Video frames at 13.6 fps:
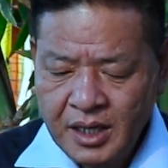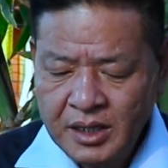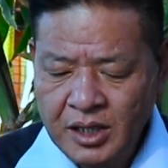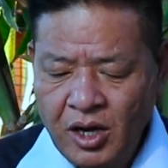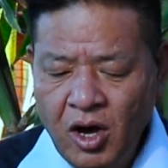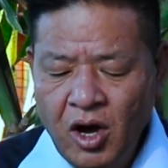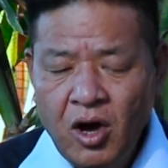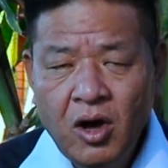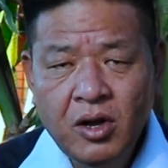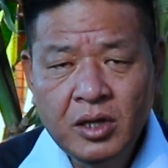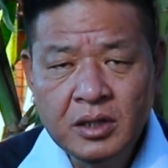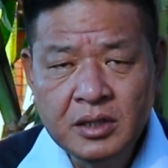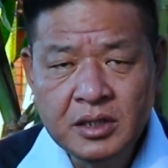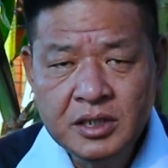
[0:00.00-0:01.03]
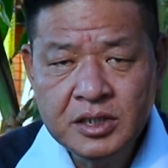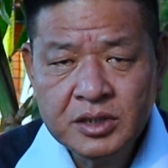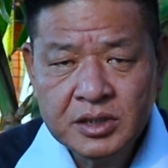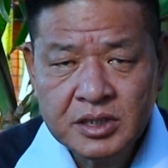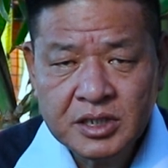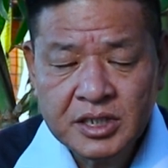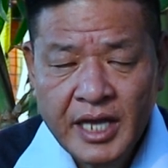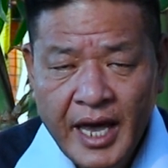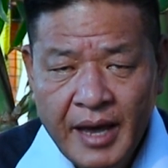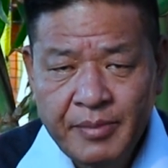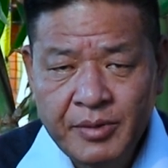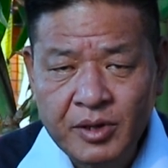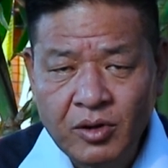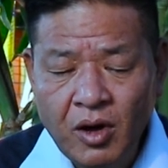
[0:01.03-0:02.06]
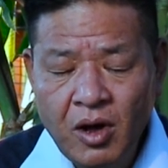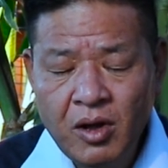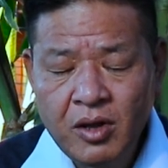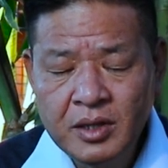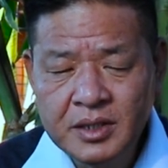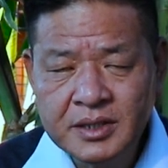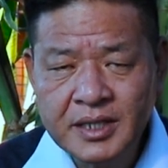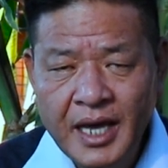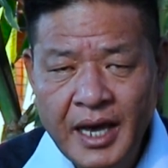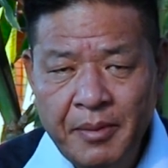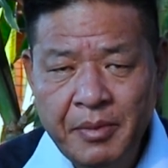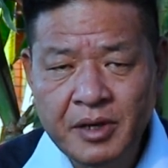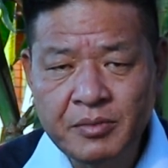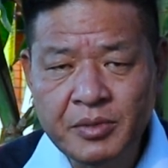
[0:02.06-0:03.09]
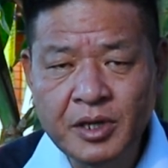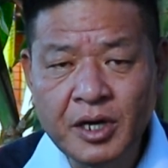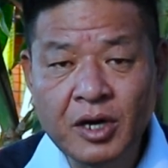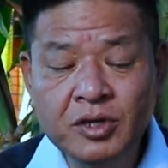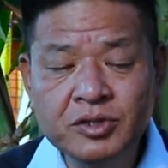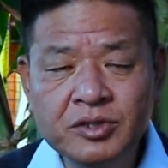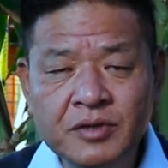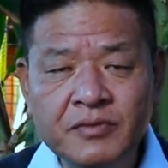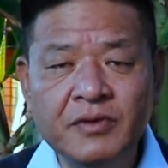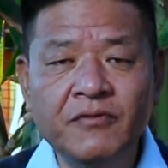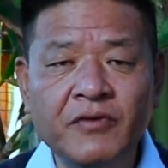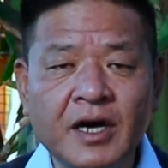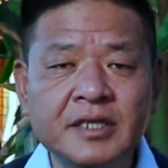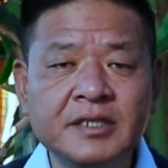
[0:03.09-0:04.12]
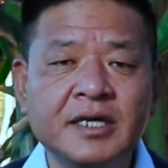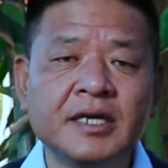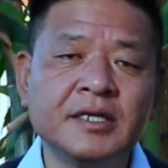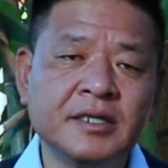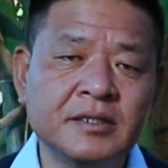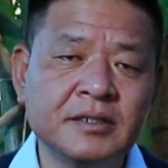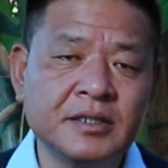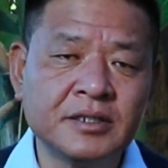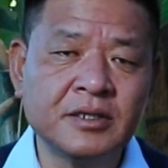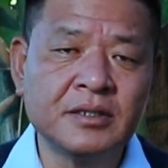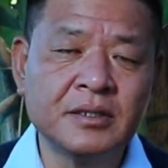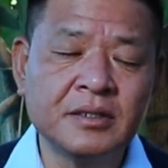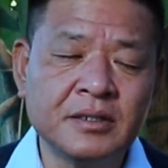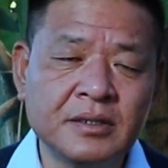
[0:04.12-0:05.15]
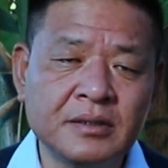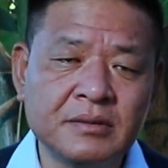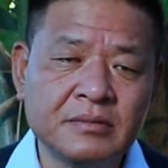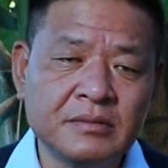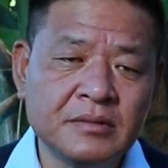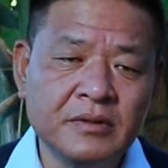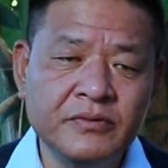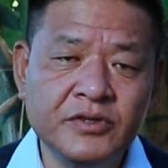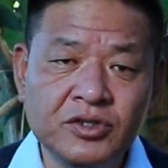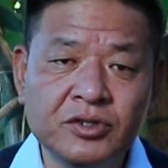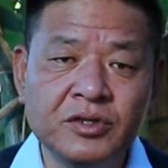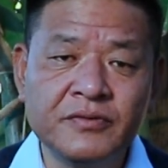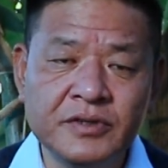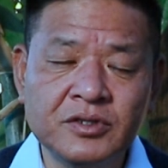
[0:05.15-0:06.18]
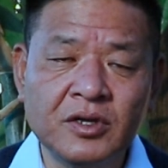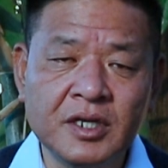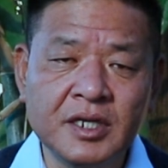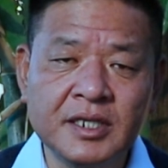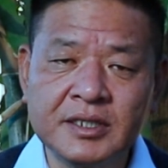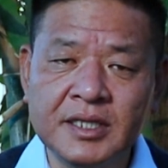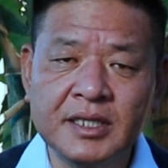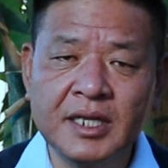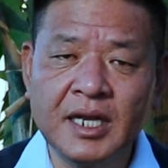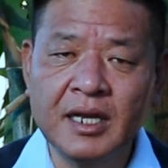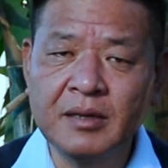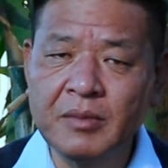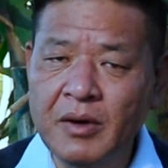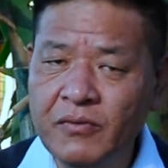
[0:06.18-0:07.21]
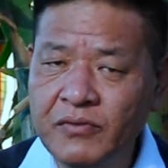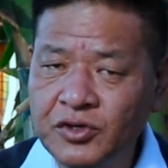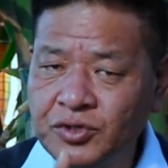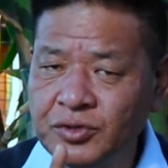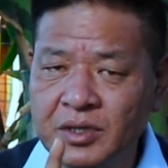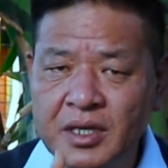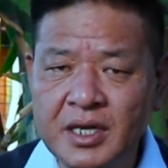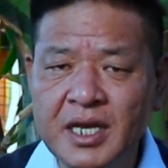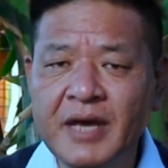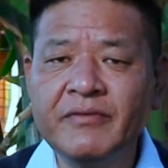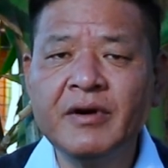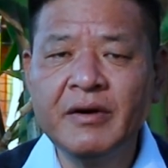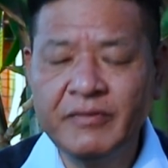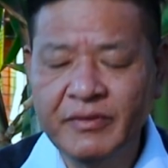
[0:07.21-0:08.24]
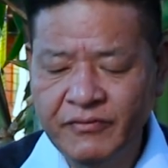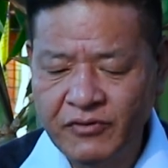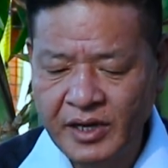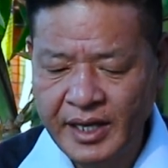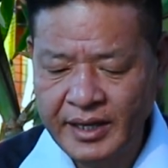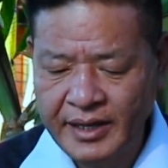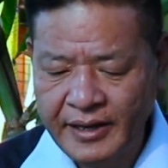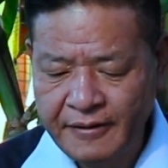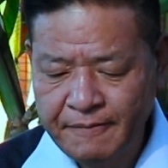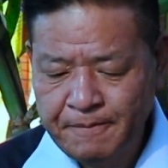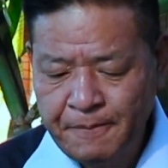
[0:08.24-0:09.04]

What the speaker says: Now all this happened because of the far-sighted vision of His Holiness the Dalai Lama. We should never ever forget that.